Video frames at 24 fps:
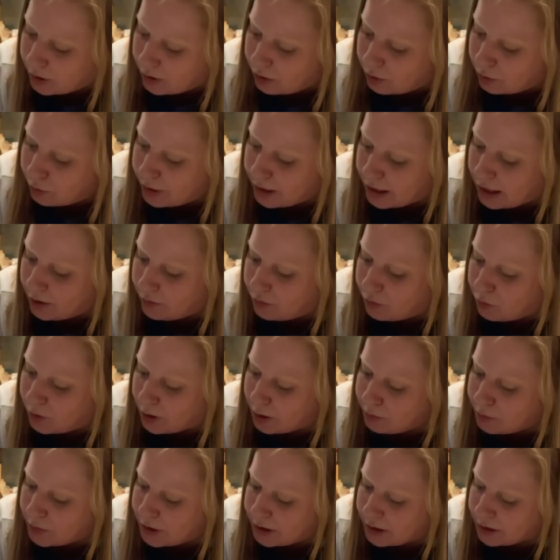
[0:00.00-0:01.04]
we have
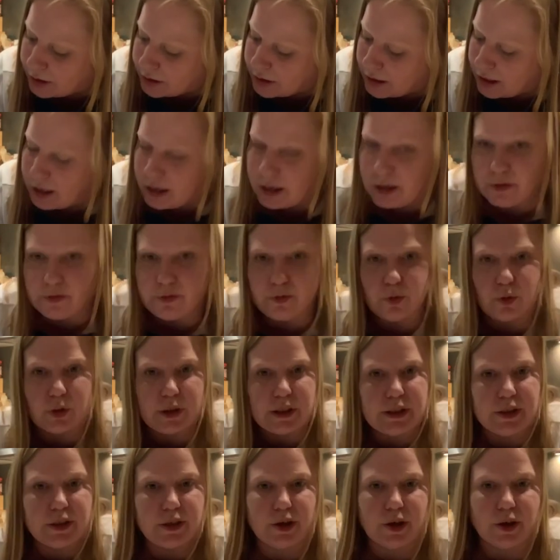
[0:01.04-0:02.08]
1 minute and 40
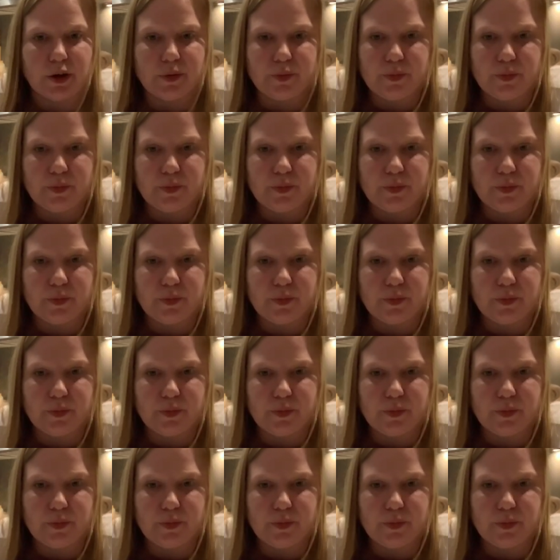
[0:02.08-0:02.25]
to go.